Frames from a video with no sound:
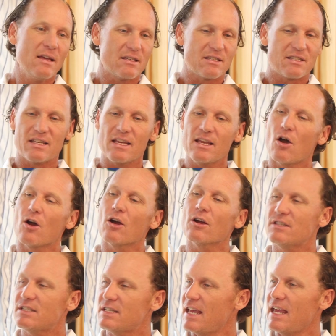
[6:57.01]
see
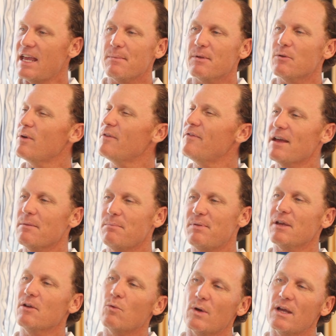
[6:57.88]
our team, and we've had
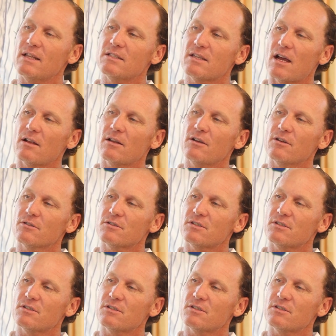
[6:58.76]
big wins out here,